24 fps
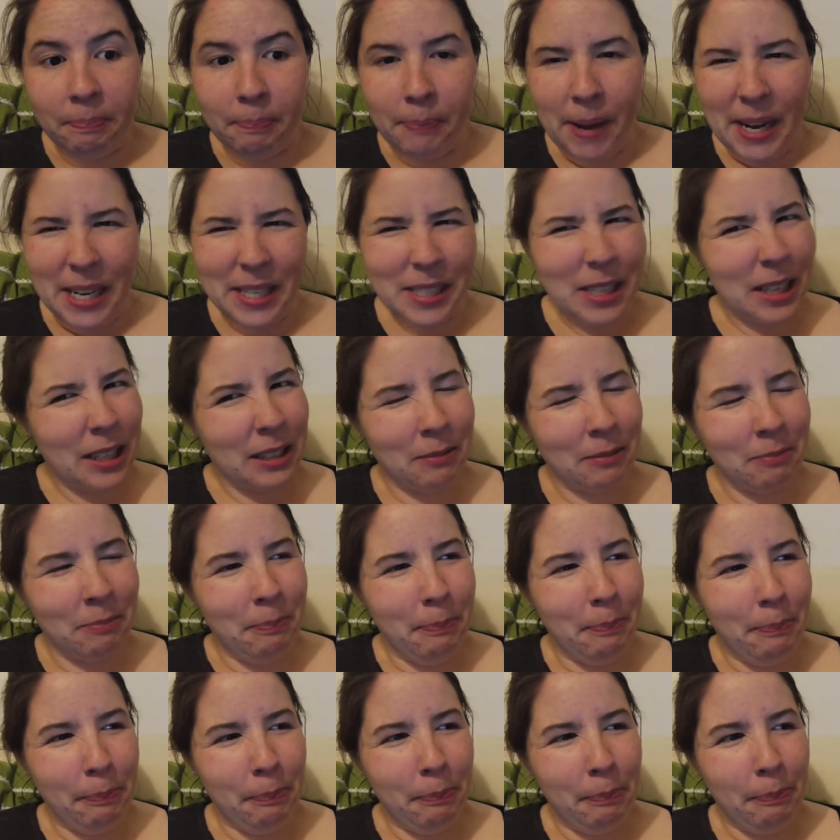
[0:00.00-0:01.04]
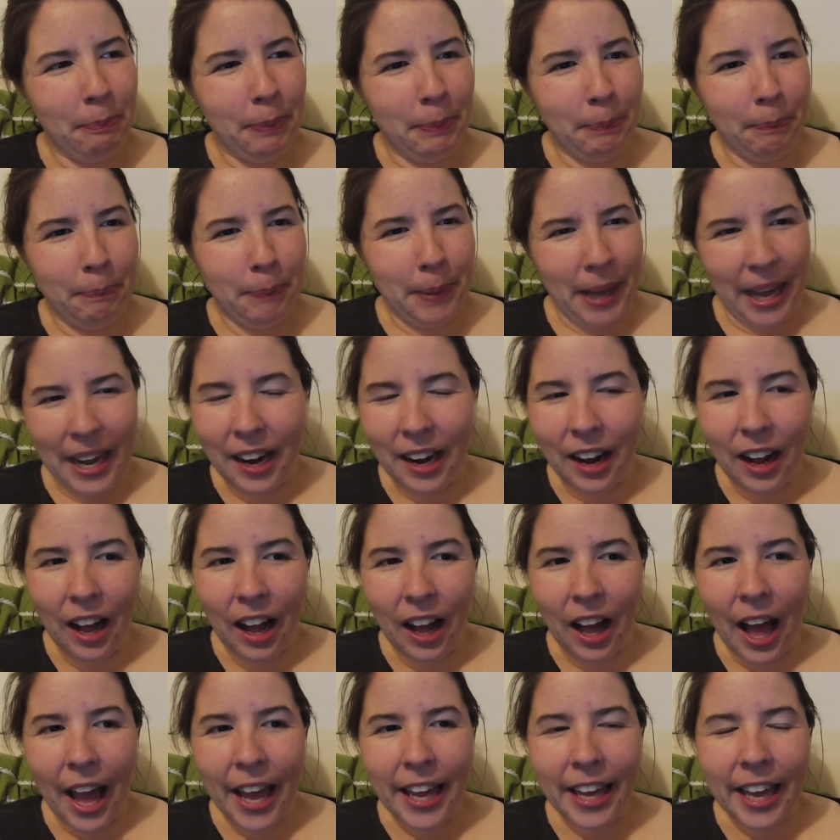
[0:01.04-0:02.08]
been done better,
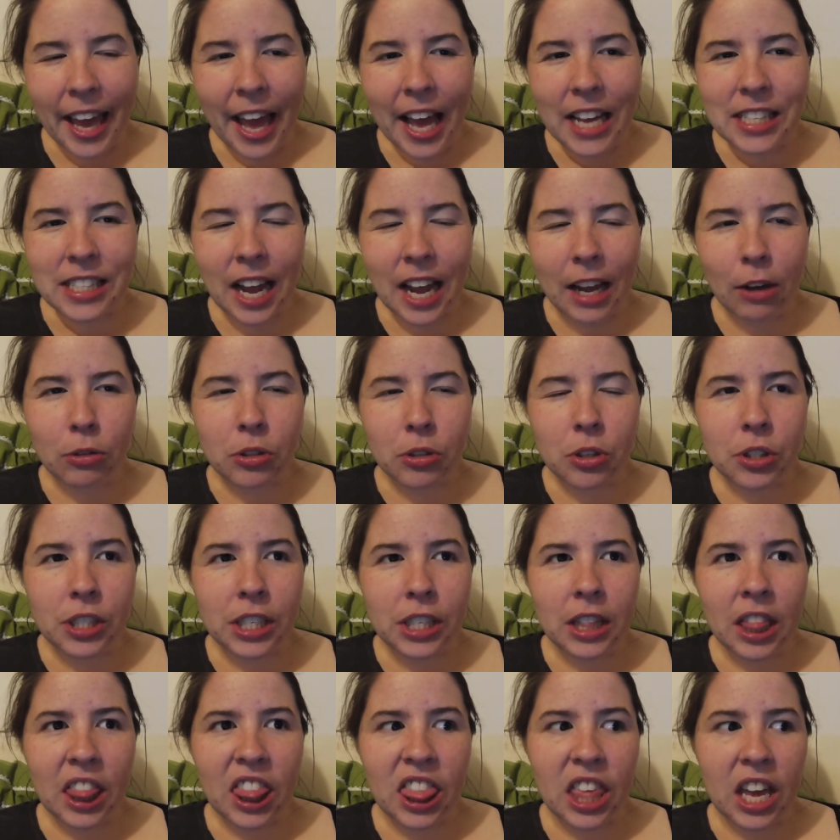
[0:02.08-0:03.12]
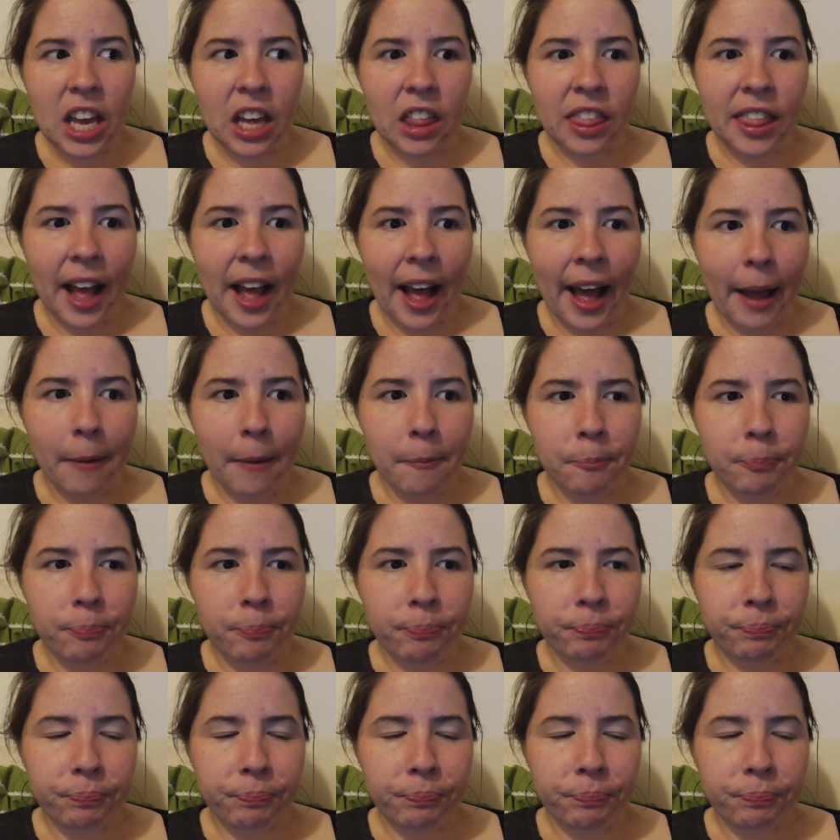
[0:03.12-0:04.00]
I guess. I also didn't think that,